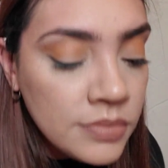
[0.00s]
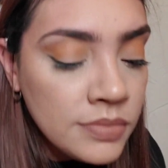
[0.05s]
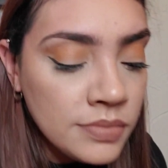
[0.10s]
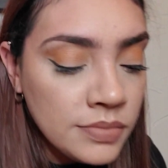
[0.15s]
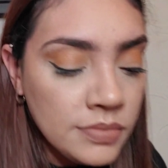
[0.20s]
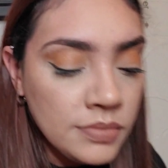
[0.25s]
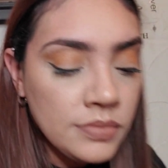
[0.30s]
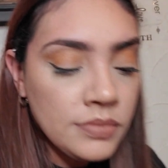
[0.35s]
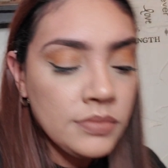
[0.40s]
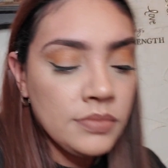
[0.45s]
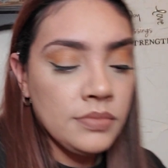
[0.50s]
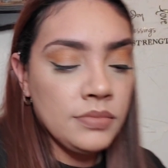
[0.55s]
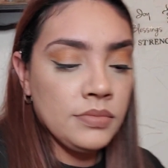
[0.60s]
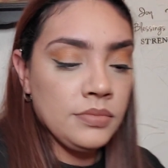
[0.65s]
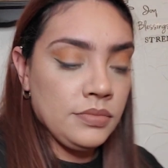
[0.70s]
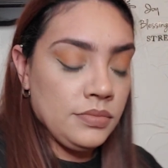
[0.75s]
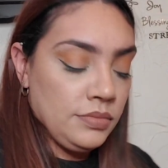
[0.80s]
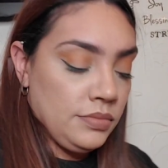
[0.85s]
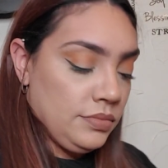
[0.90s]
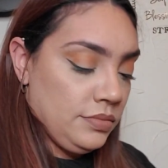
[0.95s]

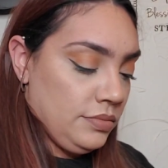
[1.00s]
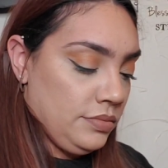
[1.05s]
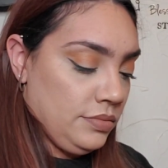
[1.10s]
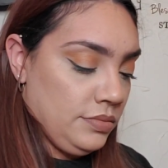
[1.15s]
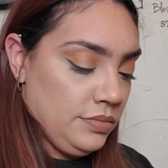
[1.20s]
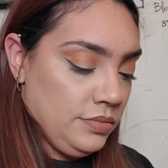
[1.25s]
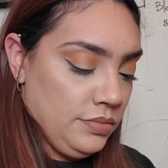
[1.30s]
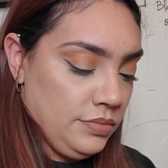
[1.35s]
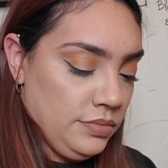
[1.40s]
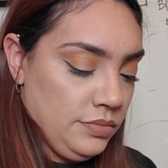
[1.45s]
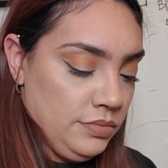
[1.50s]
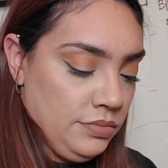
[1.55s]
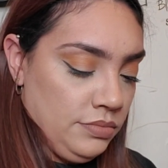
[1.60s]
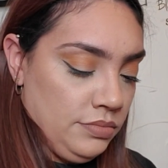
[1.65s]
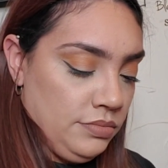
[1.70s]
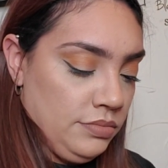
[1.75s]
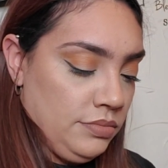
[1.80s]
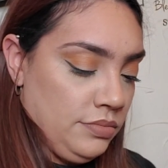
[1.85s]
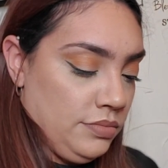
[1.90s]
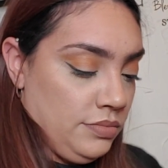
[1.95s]

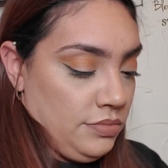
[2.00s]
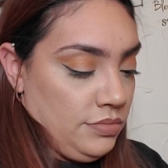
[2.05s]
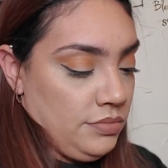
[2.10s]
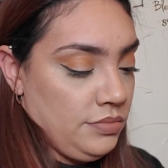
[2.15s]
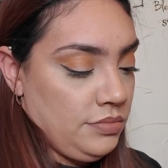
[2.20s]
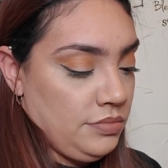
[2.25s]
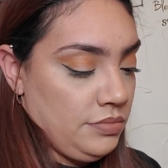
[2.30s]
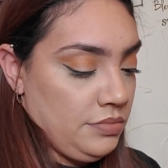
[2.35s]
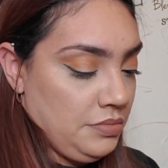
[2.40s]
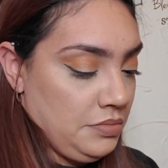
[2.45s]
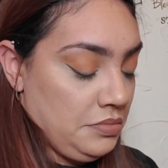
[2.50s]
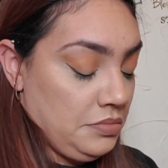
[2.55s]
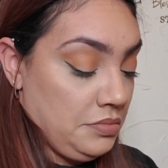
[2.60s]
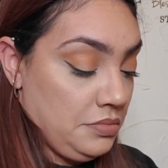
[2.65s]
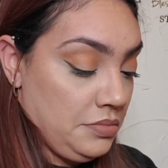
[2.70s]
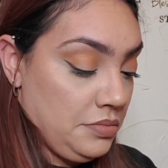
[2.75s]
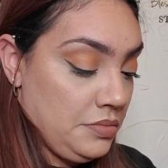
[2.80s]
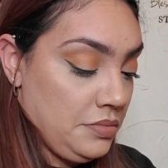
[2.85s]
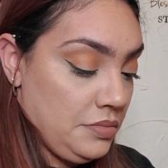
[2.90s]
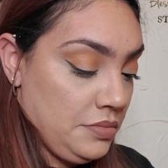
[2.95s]

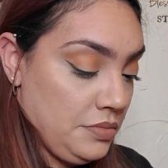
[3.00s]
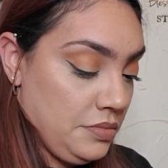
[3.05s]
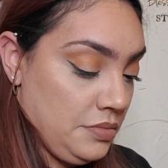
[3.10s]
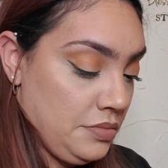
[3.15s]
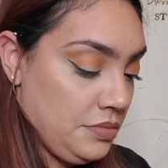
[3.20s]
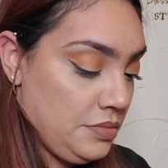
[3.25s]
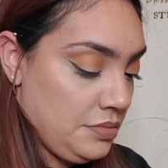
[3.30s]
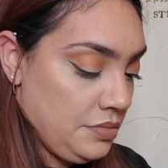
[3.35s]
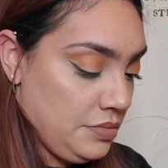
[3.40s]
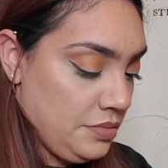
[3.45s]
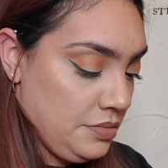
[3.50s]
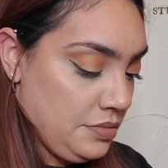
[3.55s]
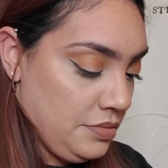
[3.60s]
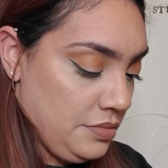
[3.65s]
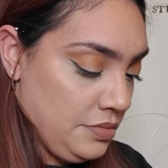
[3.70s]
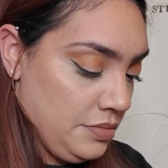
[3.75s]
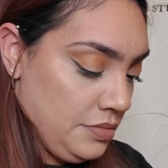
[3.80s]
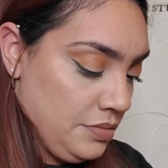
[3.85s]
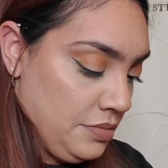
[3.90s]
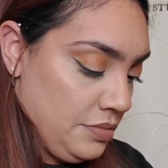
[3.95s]

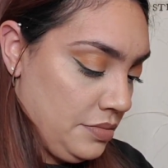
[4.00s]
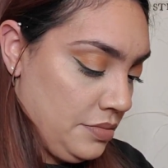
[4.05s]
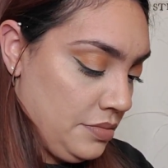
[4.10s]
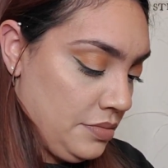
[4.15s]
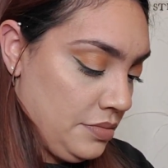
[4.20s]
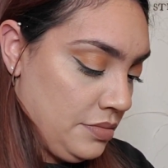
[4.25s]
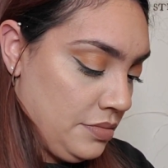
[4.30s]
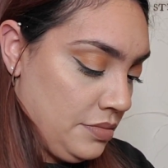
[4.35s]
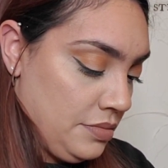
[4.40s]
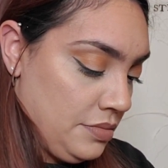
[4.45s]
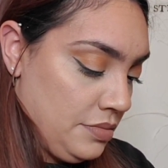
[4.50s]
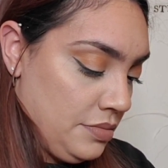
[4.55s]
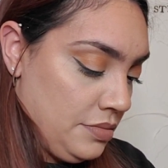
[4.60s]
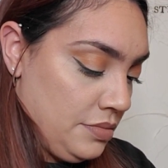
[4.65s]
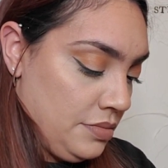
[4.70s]
(silence)